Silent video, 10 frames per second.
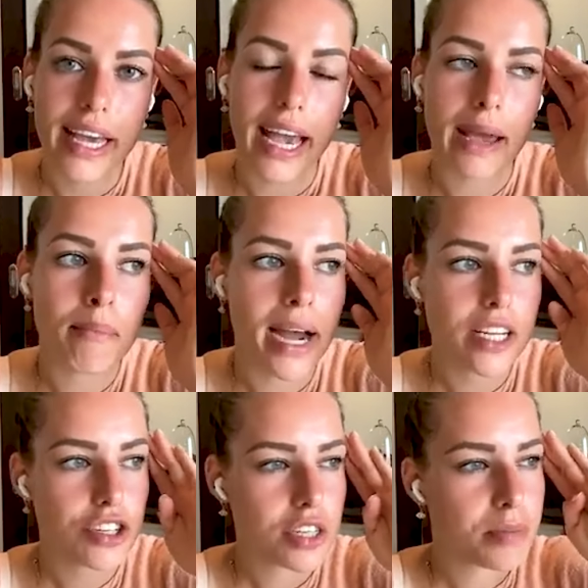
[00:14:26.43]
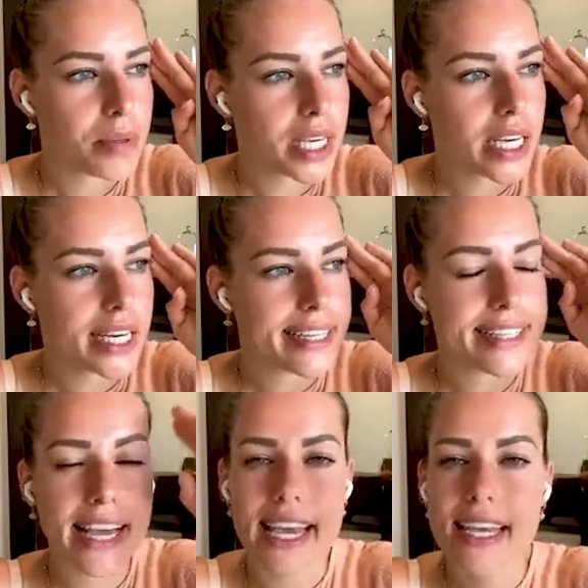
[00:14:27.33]
It might just be
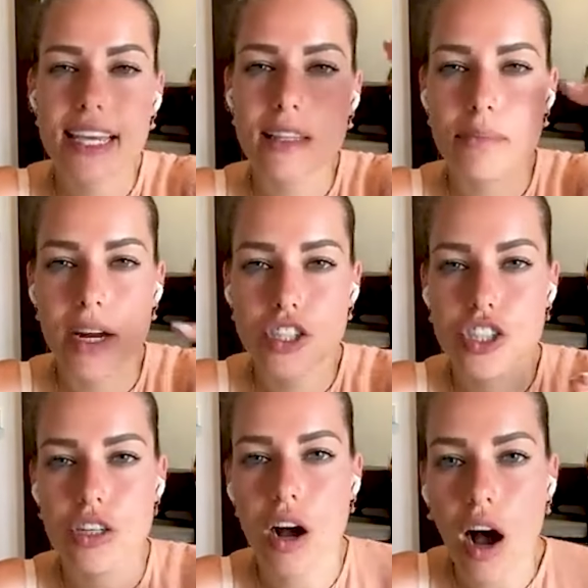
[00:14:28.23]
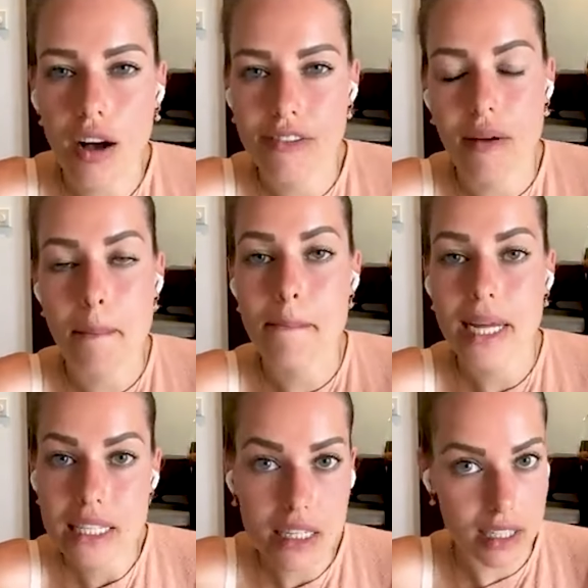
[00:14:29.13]
taking the pressure off
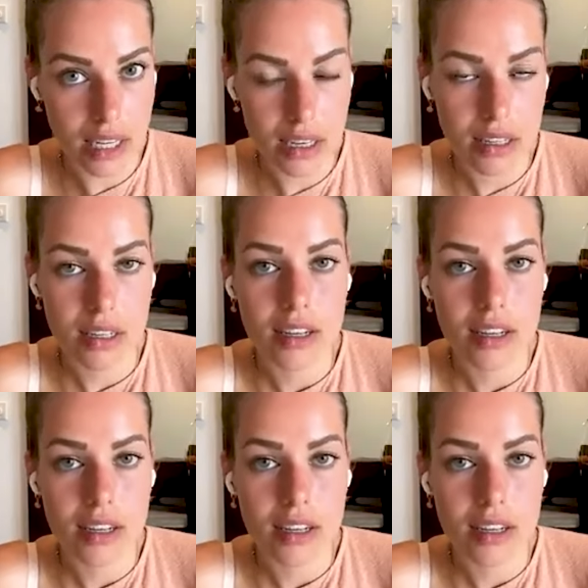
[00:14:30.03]
mentally.